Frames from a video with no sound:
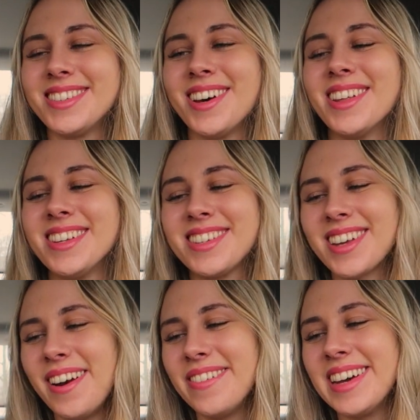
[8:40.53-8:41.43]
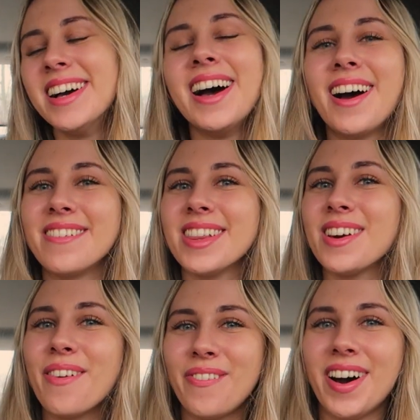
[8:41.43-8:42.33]
So this is gonna be a
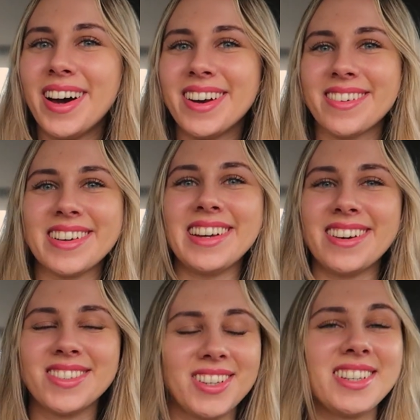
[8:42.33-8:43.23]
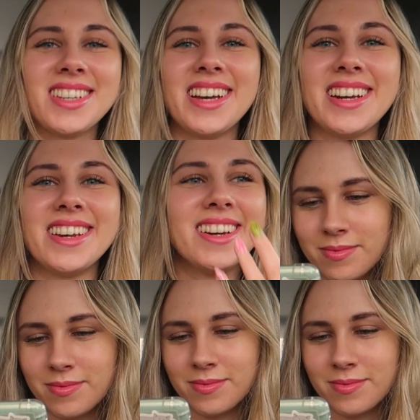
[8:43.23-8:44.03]
really fun read. I'm so excited.